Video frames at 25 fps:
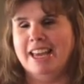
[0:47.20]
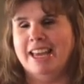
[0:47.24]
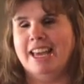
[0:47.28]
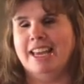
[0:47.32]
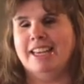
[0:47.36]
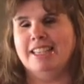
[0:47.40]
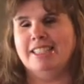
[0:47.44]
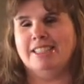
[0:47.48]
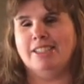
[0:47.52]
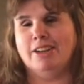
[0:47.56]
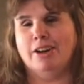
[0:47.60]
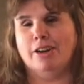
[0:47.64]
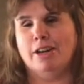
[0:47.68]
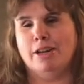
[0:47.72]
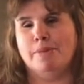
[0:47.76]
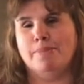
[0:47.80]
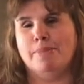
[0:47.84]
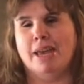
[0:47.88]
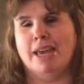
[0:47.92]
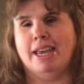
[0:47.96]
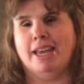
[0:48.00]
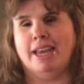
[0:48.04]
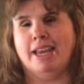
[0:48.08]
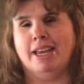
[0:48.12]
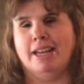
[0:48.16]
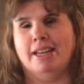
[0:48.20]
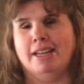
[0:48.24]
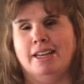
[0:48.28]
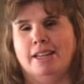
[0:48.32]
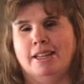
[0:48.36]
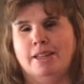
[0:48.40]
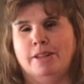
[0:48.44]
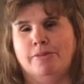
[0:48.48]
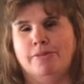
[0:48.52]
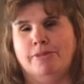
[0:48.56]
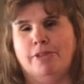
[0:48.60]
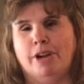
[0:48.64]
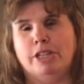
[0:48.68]
He started making
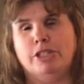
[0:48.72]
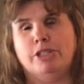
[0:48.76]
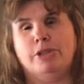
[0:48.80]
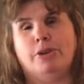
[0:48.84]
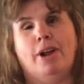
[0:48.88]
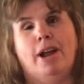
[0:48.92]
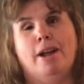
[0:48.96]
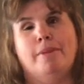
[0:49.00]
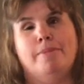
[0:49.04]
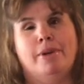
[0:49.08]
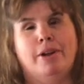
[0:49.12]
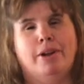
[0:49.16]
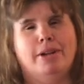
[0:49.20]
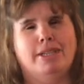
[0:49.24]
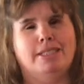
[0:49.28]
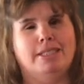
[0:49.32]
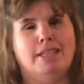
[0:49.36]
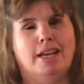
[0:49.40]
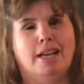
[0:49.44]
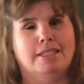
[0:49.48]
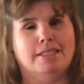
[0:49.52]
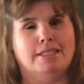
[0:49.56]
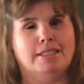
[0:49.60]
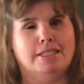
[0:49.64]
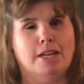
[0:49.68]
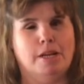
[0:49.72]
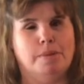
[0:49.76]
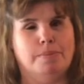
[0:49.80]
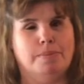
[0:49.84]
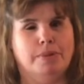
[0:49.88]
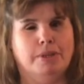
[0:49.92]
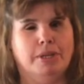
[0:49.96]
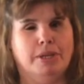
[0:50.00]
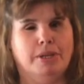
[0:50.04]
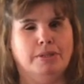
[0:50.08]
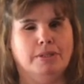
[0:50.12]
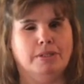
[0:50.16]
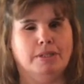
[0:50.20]
the fresh cranberry sauce a
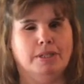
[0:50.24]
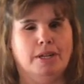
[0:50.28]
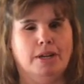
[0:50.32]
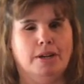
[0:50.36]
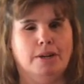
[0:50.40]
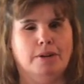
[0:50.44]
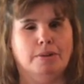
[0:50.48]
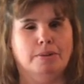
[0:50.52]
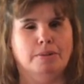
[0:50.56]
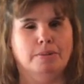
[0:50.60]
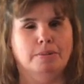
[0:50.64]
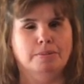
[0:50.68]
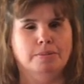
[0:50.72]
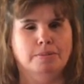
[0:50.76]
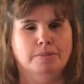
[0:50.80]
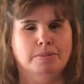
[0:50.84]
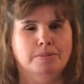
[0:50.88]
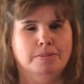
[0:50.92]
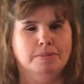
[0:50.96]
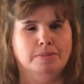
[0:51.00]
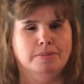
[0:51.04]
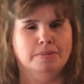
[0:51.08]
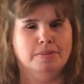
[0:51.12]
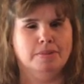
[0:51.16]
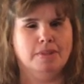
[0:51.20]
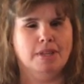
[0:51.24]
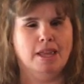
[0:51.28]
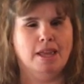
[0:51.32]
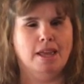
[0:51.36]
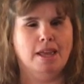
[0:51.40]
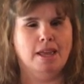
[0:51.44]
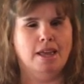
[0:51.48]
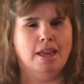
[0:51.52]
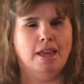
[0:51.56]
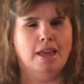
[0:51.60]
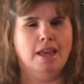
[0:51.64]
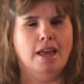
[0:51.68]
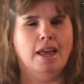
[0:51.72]
couple years ago,
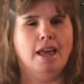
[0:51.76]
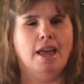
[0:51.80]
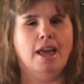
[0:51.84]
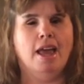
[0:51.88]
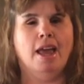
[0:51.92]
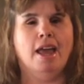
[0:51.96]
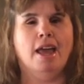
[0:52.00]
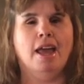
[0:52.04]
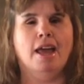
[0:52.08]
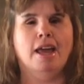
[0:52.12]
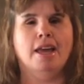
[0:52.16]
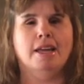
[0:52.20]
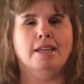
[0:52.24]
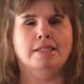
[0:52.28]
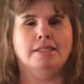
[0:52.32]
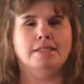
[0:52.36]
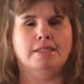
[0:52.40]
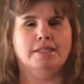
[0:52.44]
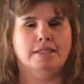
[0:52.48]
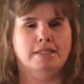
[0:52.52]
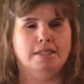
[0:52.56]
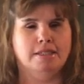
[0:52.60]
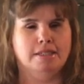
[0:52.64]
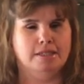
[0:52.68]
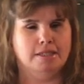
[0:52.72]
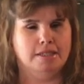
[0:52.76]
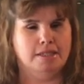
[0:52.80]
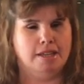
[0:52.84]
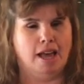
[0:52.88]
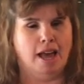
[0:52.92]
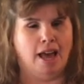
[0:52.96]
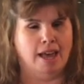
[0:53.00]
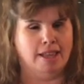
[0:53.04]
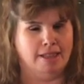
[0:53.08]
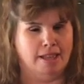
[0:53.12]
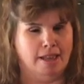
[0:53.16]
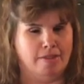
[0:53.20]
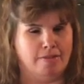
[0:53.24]
and
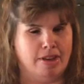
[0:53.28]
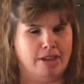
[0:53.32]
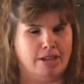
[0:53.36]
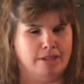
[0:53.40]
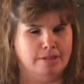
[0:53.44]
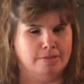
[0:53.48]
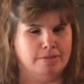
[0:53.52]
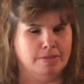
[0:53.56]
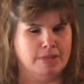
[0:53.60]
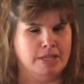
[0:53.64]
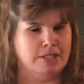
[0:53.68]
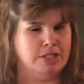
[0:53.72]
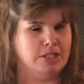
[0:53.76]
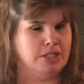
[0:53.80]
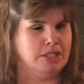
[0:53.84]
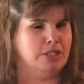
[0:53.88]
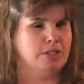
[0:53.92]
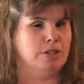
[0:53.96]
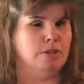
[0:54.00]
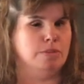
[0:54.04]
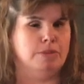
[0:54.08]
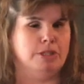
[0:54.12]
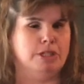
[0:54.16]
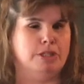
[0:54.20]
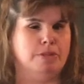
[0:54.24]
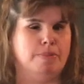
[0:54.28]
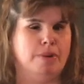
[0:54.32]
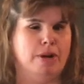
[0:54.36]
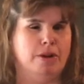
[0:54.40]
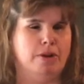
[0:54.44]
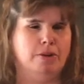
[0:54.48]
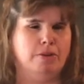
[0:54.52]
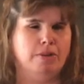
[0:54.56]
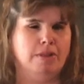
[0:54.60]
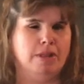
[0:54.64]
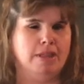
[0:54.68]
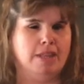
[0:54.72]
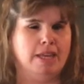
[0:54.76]
I love it. It's just so much
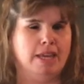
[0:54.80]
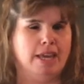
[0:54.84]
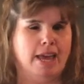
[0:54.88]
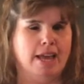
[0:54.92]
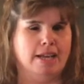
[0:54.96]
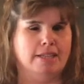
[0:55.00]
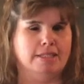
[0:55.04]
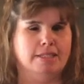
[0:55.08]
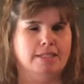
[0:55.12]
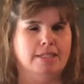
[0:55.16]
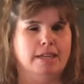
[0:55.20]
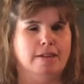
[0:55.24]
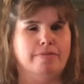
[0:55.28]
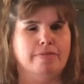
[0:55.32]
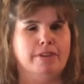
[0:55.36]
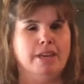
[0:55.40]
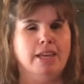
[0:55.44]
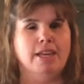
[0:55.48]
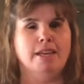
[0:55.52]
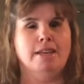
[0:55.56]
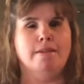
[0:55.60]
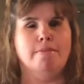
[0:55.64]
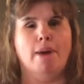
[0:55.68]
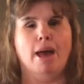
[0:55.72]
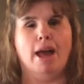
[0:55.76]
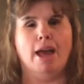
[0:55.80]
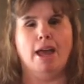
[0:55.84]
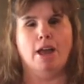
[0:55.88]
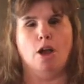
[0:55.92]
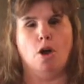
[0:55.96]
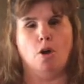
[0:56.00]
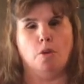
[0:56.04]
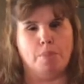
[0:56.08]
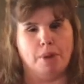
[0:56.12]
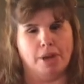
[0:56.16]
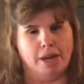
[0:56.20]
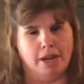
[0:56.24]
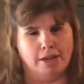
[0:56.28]
better than the canned stuff, in my
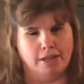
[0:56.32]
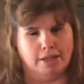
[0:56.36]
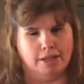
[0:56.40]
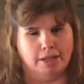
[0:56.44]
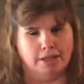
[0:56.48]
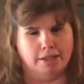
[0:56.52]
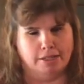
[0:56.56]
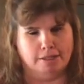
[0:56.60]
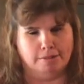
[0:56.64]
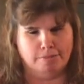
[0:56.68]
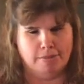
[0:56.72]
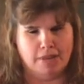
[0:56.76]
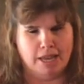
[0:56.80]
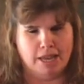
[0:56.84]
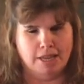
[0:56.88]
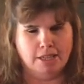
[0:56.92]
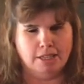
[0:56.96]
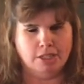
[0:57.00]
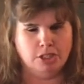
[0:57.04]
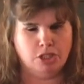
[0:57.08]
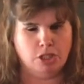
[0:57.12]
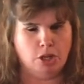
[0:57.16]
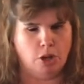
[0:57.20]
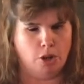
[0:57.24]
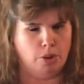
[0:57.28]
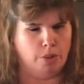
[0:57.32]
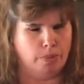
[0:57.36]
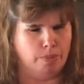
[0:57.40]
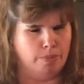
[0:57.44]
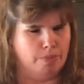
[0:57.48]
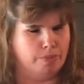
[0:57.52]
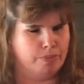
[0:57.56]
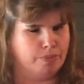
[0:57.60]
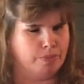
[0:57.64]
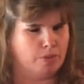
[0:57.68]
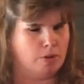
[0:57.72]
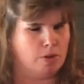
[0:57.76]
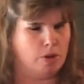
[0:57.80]
opinion.
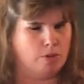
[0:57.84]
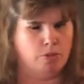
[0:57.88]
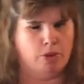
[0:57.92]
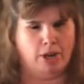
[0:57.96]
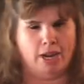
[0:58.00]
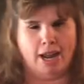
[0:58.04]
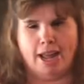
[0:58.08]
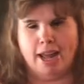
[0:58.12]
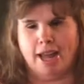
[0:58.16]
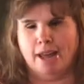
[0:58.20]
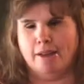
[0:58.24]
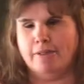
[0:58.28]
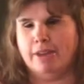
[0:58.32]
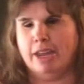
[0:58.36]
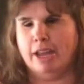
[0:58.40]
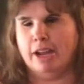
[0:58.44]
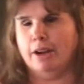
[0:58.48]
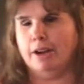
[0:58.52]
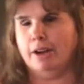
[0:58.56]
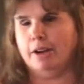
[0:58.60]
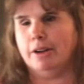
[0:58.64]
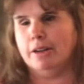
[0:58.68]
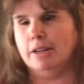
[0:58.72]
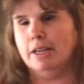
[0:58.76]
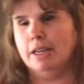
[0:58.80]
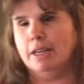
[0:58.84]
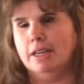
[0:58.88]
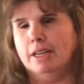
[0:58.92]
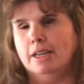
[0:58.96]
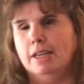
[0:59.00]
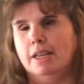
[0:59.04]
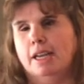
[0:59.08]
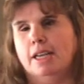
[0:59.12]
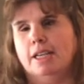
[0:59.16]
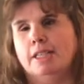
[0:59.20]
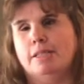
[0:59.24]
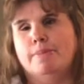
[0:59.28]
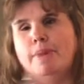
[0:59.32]
So, what I have here
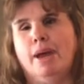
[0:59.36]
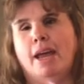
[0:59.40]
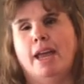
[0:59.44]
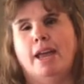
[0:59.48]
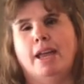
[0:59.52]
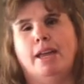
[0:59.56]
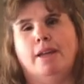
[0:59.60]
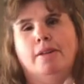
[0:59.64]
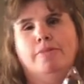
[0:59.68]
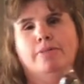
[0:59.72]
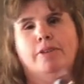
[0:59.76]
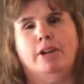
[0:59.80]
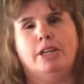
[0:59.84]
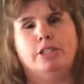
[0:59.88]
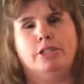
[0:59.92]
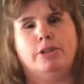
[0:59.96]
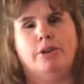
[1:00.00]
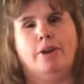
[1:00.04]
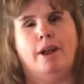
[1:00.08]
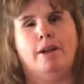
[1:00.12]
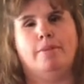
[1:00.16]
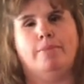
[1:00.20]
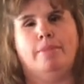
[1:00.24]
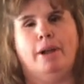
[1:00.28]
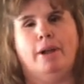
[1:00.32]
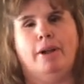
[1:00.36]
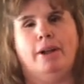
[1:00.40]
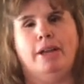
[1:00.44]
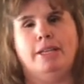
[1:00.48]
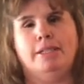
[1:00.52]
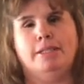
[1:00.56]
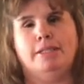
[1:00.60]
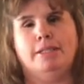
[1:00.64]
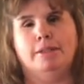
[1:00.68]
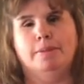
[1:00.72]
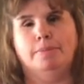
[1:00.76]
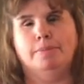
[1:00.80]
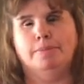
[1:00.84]
is my fresh
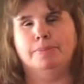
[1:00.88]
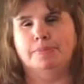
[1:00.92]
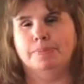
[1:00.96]
cranberries.